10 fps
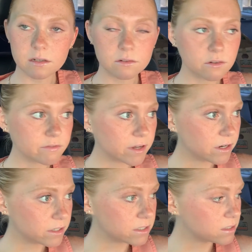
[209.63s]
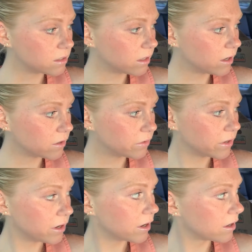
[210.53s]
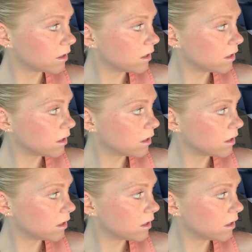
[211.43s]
I don't know if I already said that earlier.